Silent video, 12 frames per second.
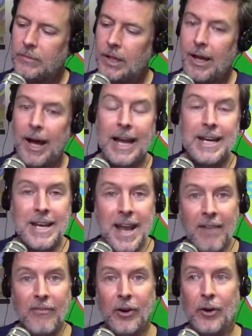I
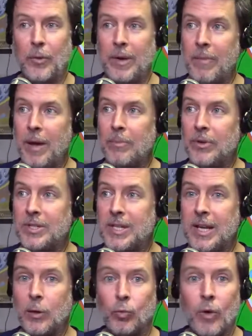never remember
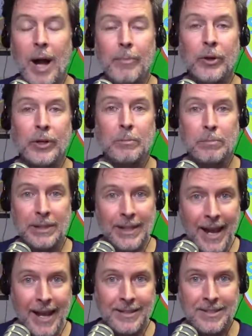seeing Robert
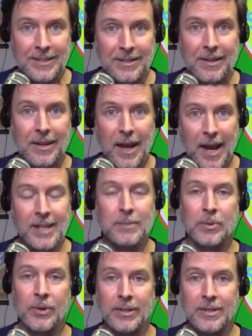Plant's
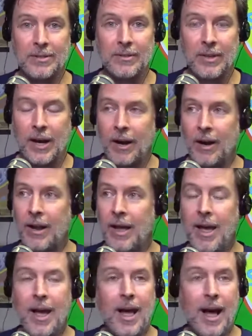handprints there.
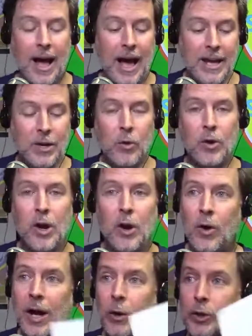I don't know
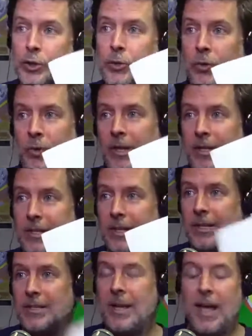how true this
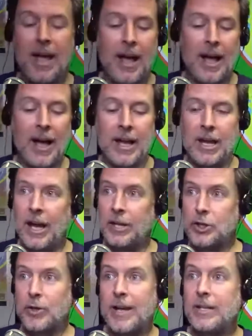is. I
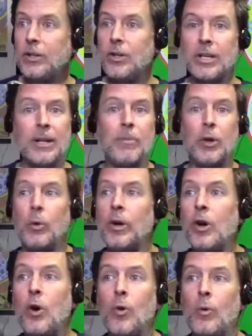tried to look it up. There were
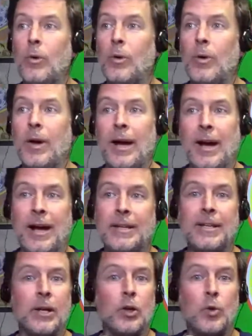no. I did
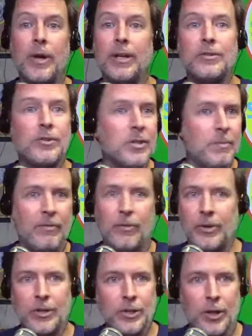a quick just before the
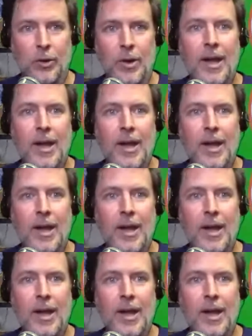show.